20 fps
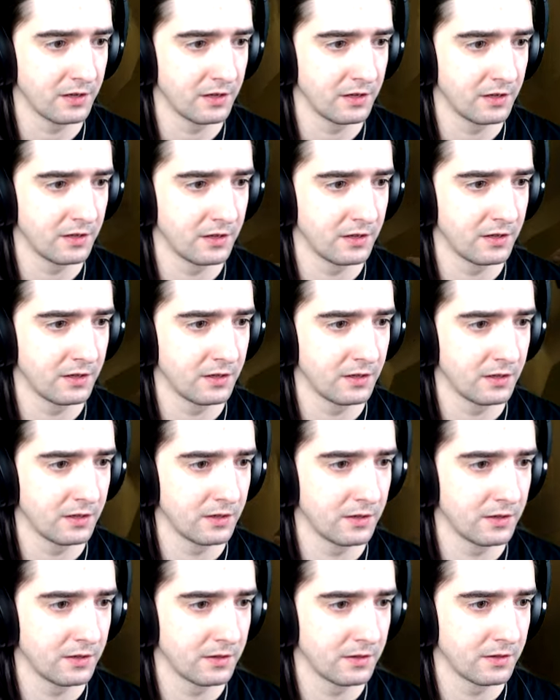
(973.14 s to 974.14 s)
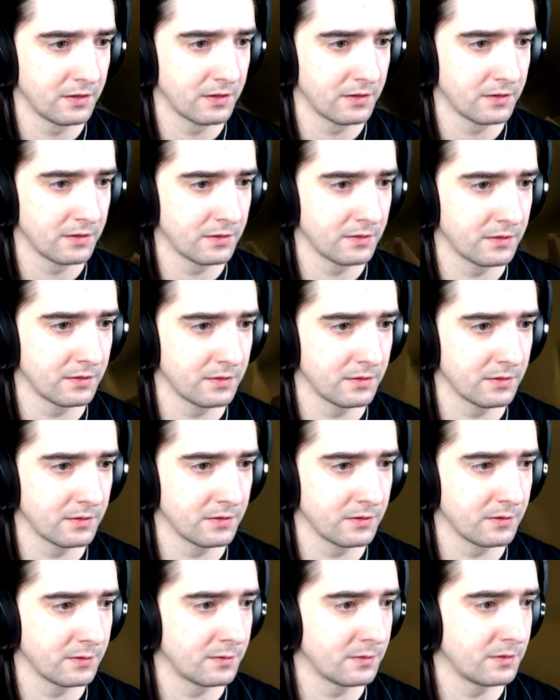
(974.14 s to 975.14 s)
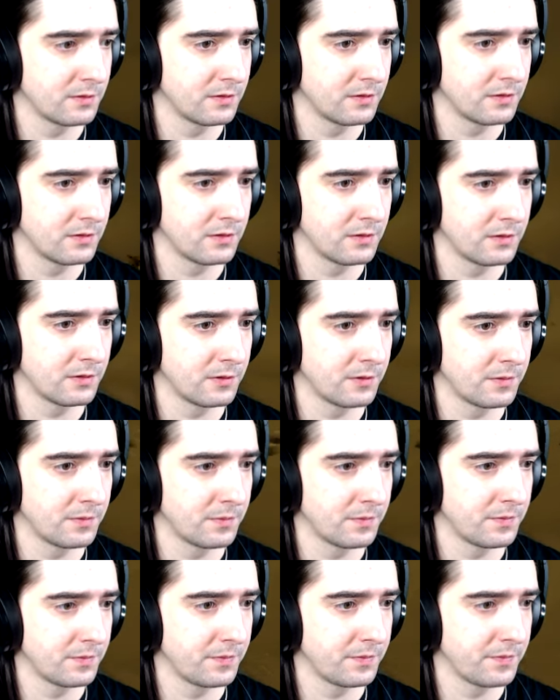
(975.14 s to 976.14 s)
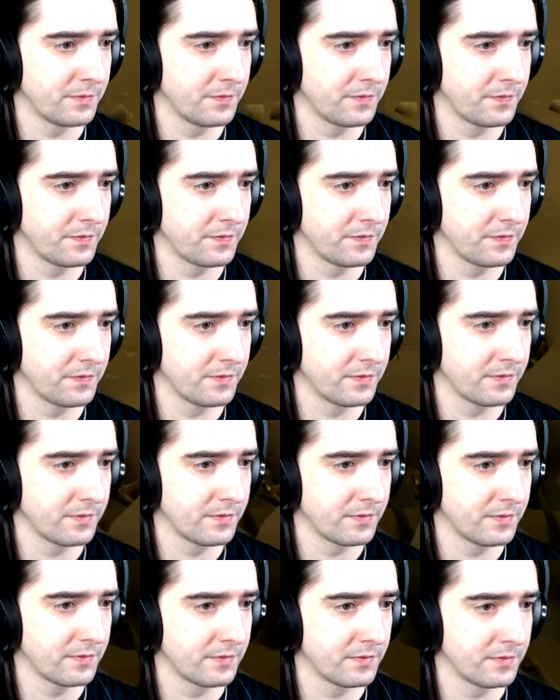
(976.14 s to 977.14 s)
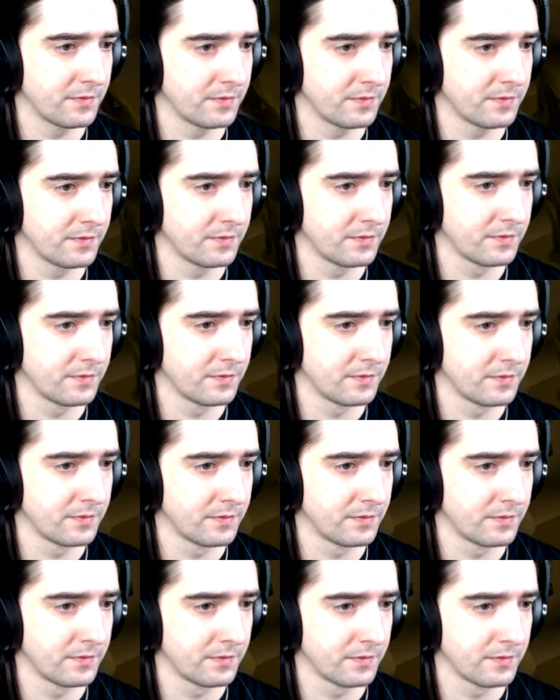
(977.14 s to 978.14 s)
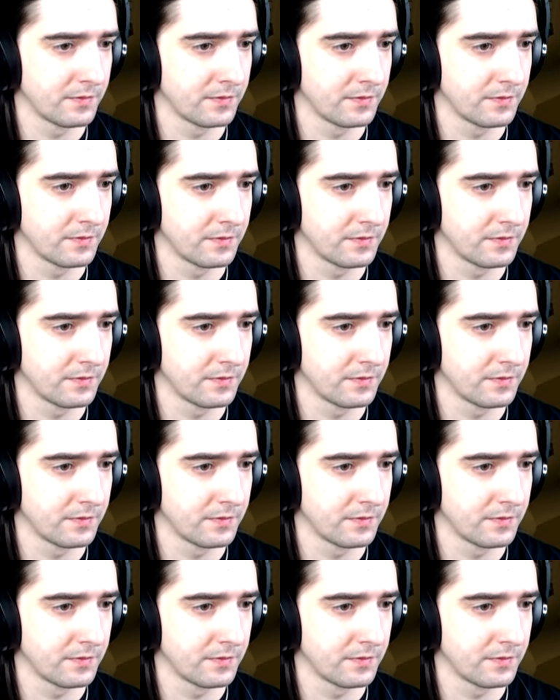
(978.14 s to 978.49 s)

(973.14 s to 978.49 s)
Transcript: (no one is talking)